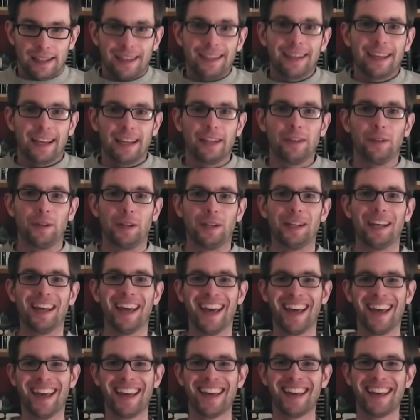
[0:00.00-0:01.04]
Yeah, you did.
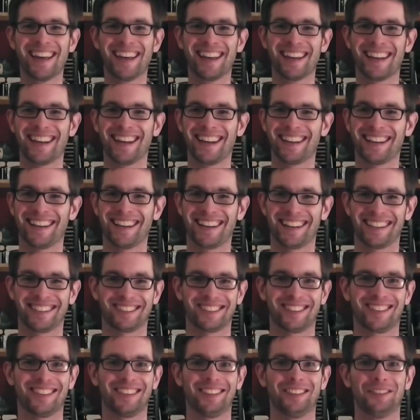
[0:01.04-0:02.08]

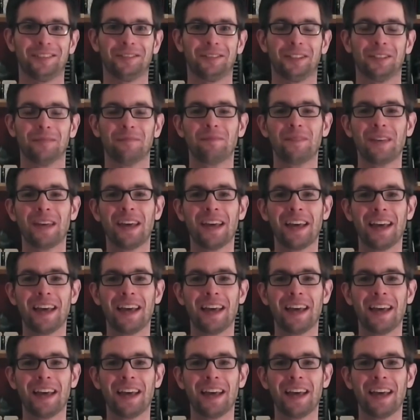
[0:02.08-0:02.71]
That's all I do here.